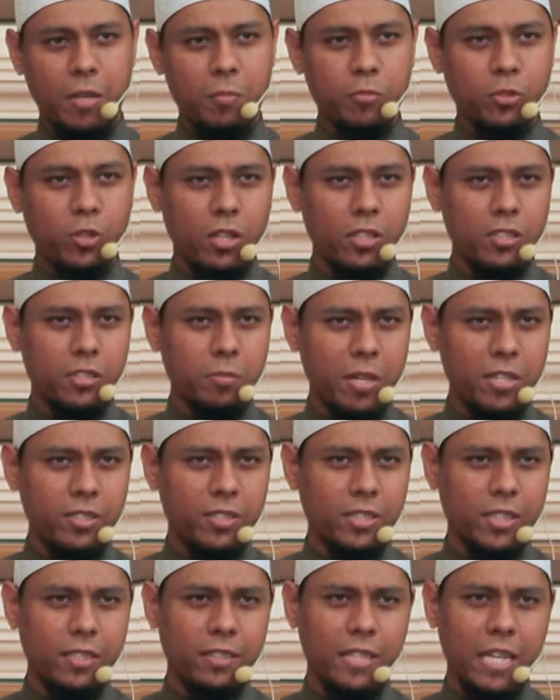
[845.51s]
Some scholars
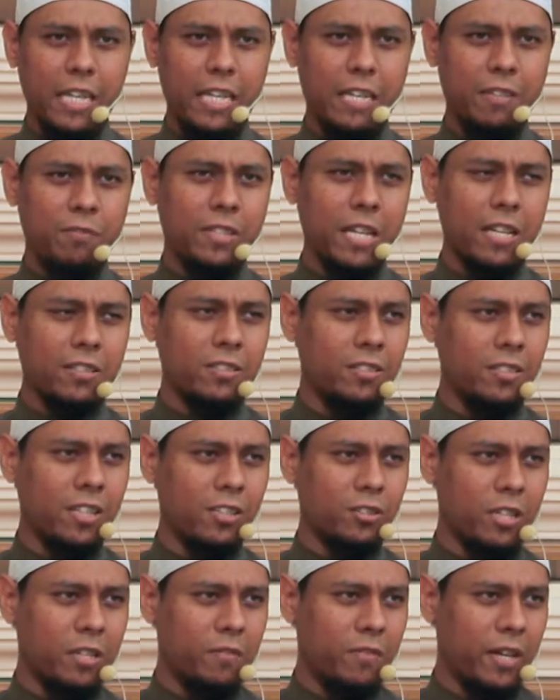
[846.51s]
mention that injection
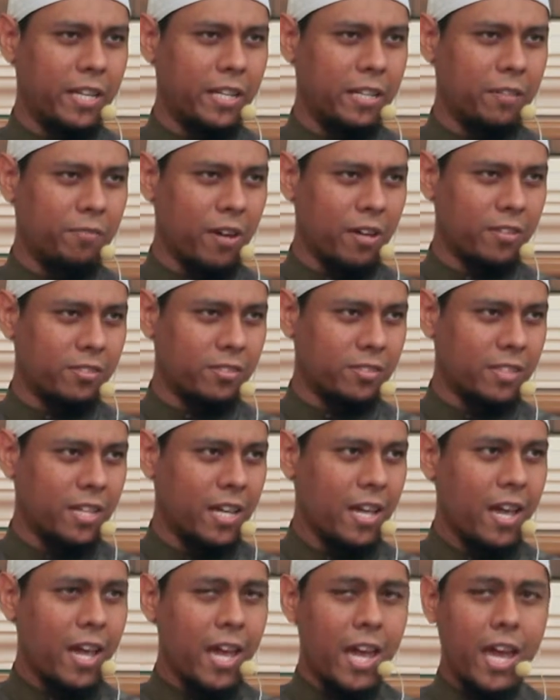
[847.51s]
does not invalidate the fast.
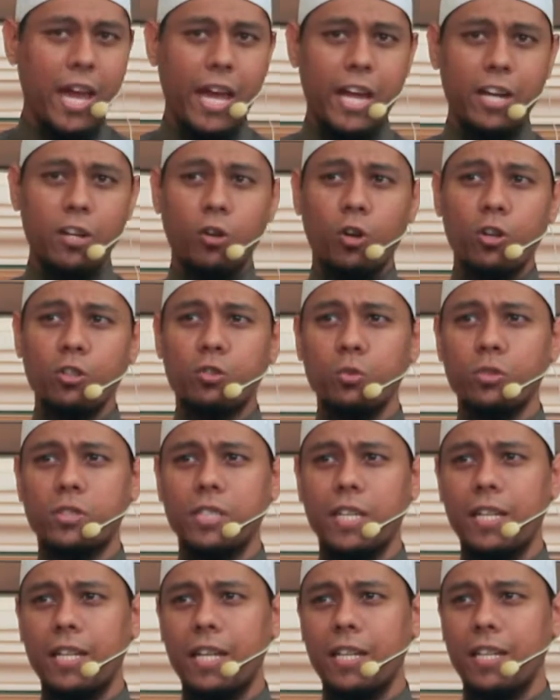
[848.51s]
And those who
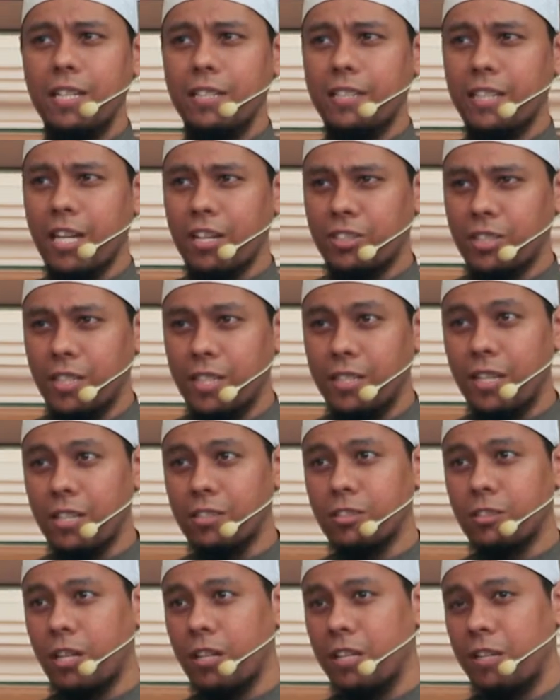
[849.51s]
say that injection
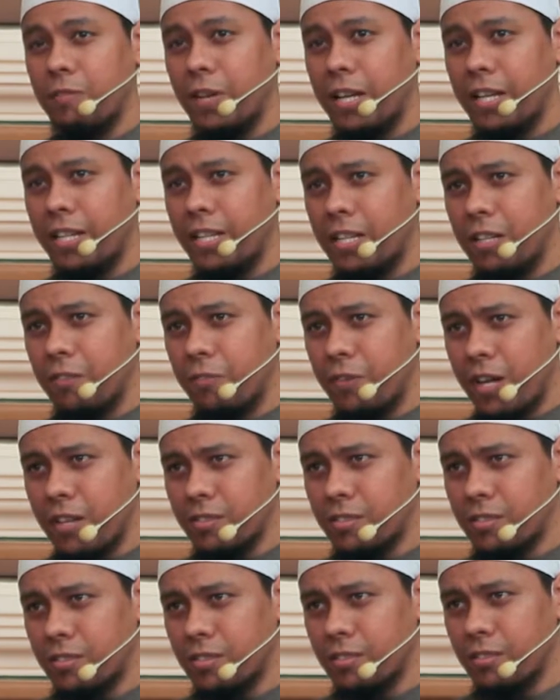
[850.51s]
does not invalidate the
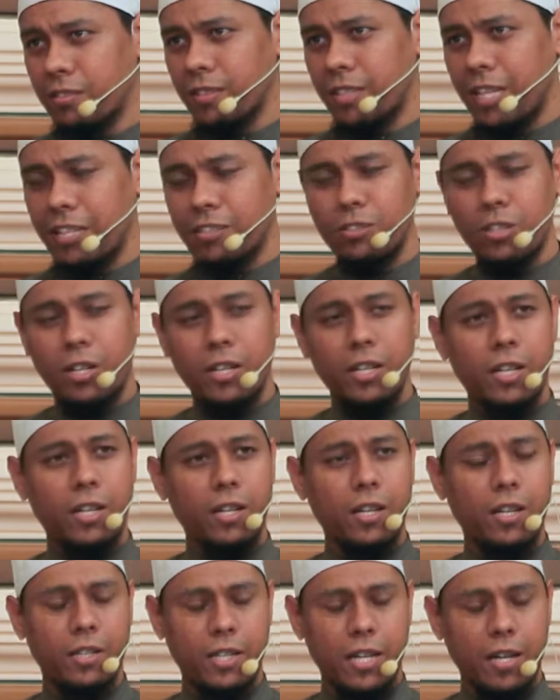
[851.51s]
fast, does not,
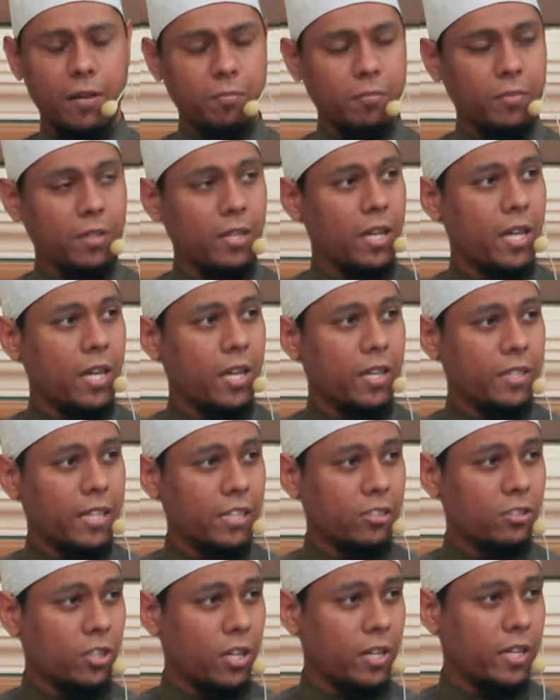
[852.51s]
uh,
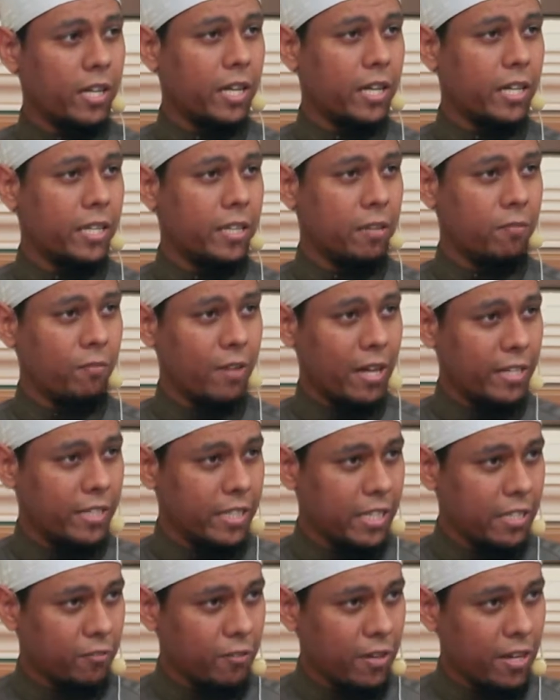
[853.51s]
does not uh,
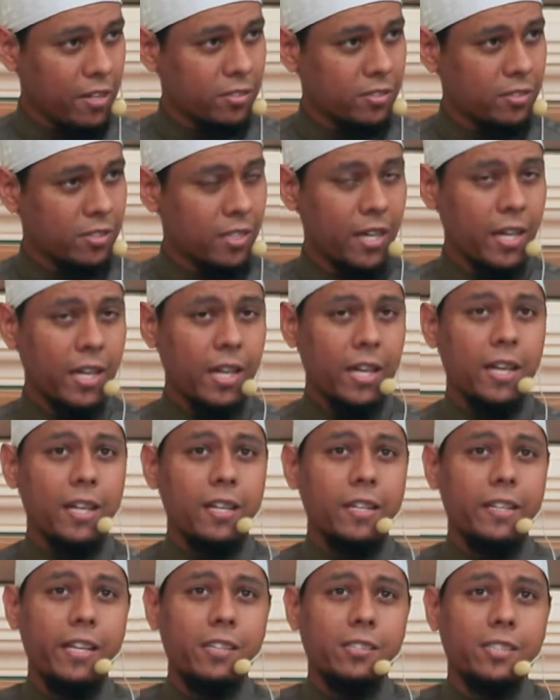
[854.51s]
invalidate the fast,
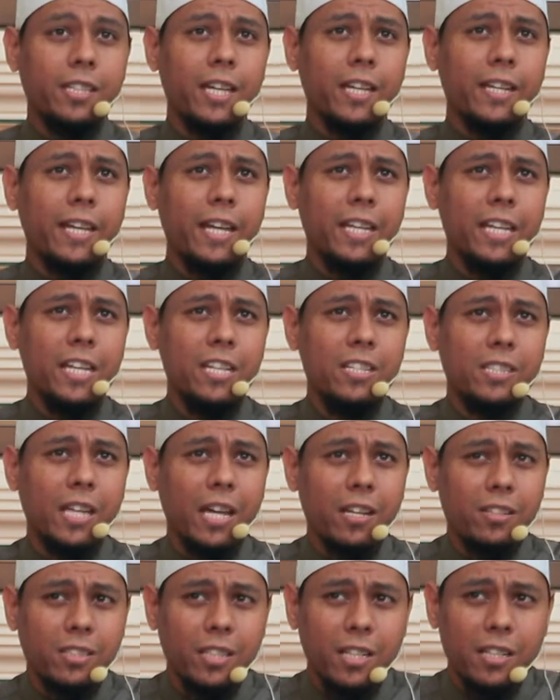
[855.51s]
they say that
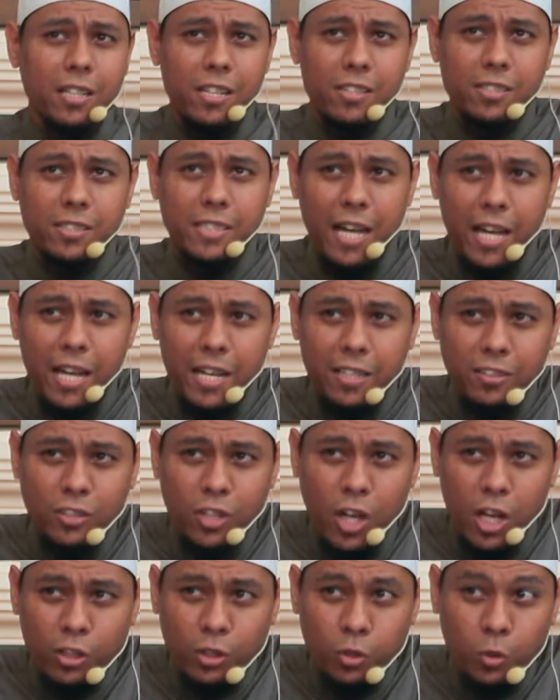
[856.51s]
injection is
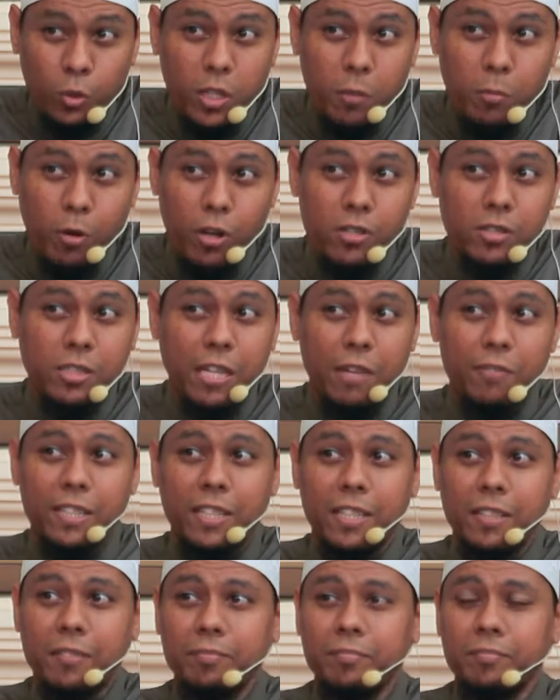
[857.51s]
done not through the body's
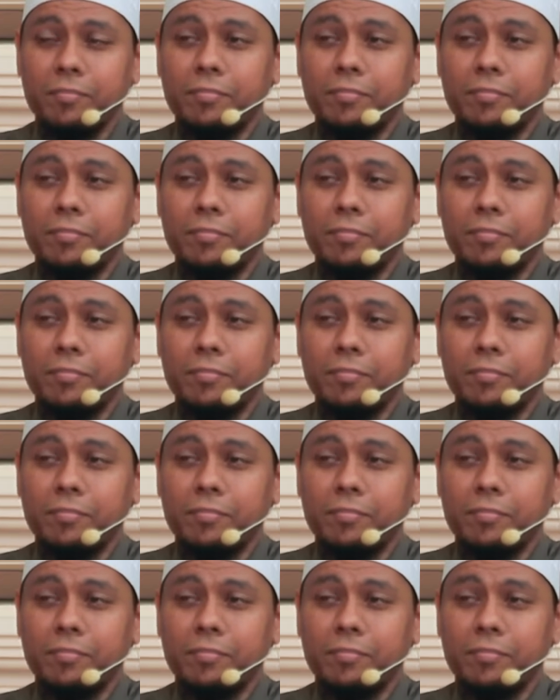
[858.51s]
cavity.